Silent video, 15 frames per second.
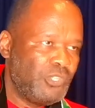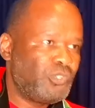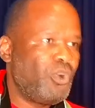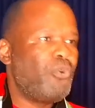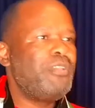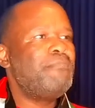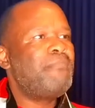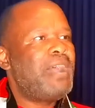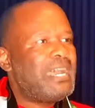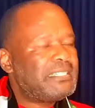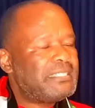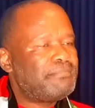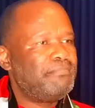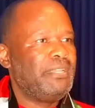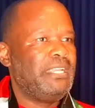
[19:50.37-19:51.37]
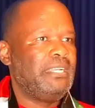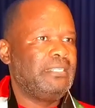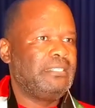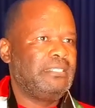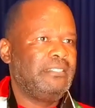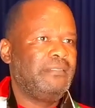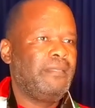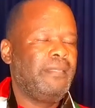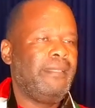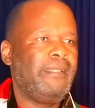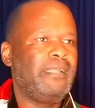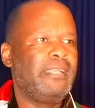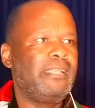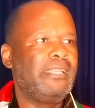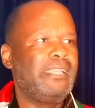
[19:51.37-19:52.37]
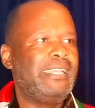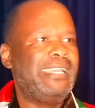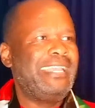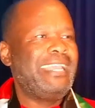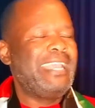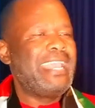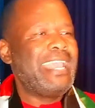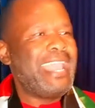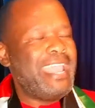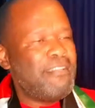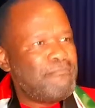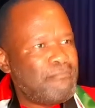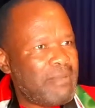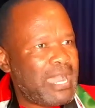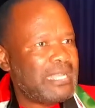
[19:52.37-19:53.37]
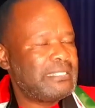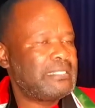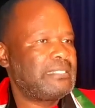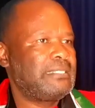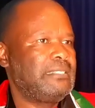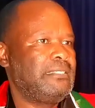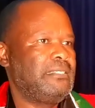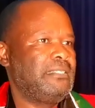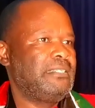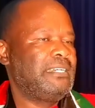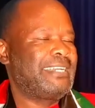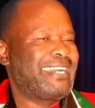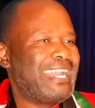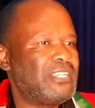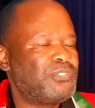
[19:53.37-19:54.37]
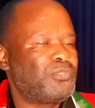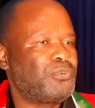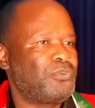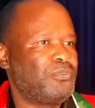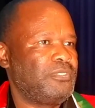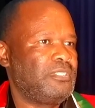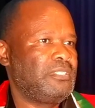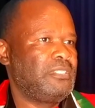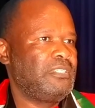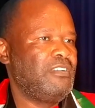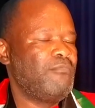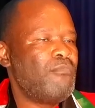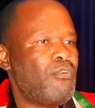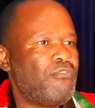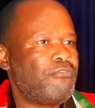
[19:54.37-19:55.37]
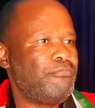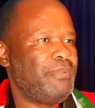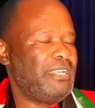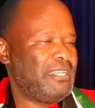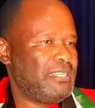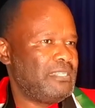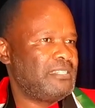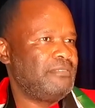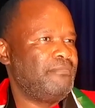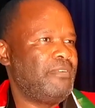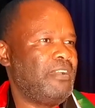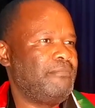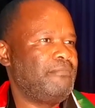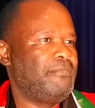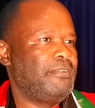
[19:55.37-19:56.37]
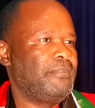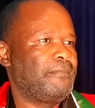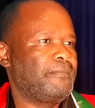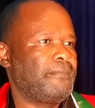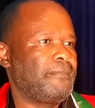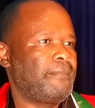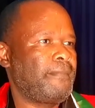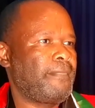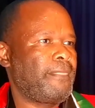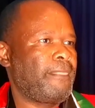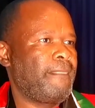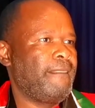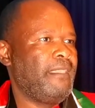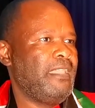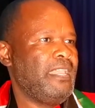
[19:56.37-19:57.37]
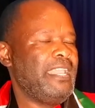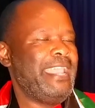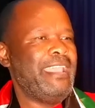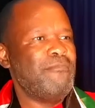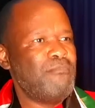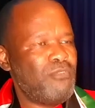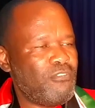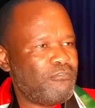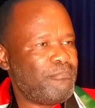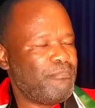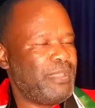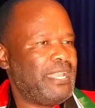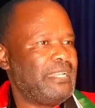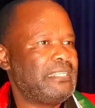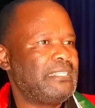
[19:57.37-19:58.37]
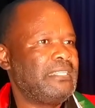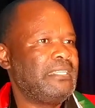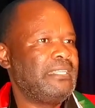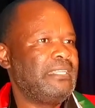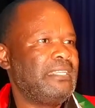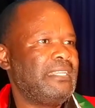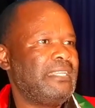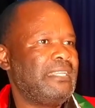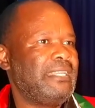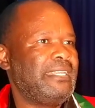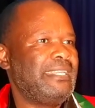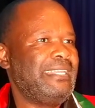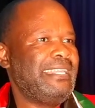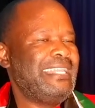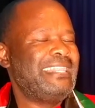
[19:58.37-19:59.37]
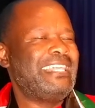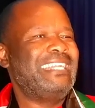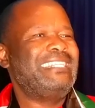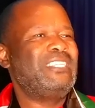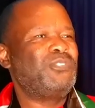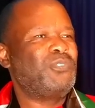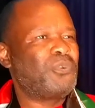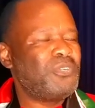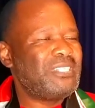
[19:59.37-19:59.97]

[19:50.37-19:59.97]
So we must build a mass grassroots movement in Zimbabwe. A movement that is